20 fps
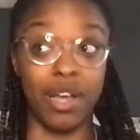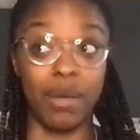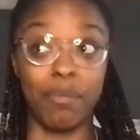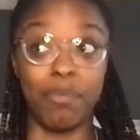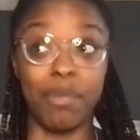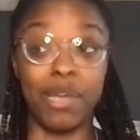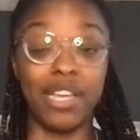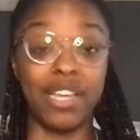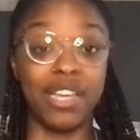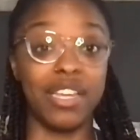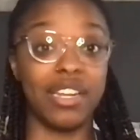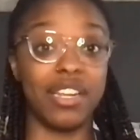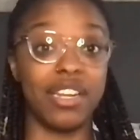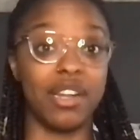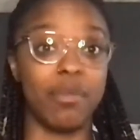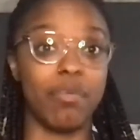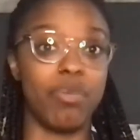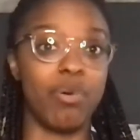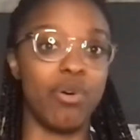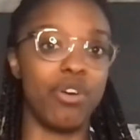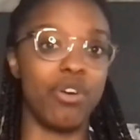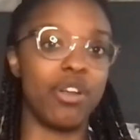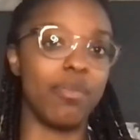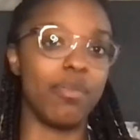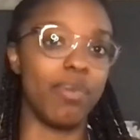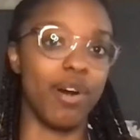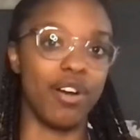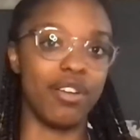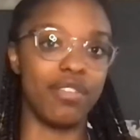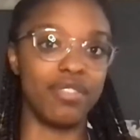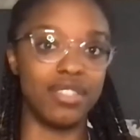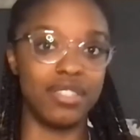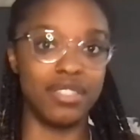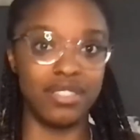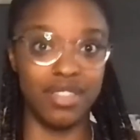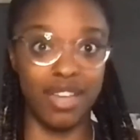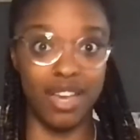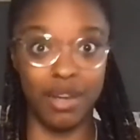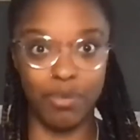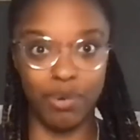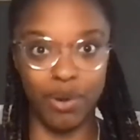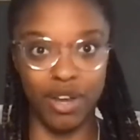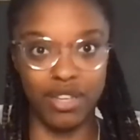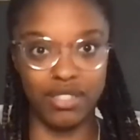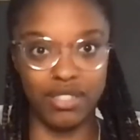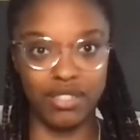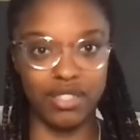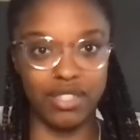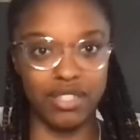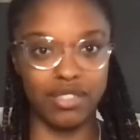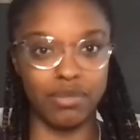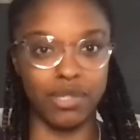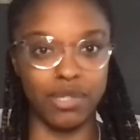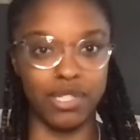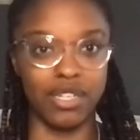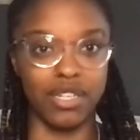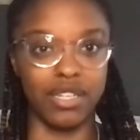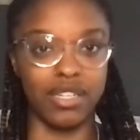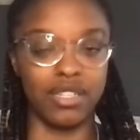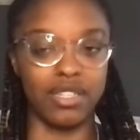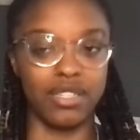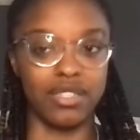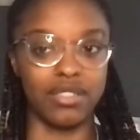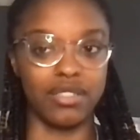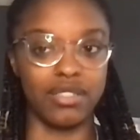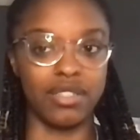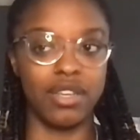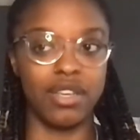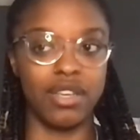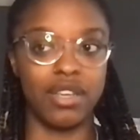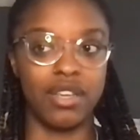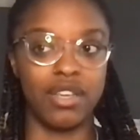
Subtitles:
make it an important part of the design process because,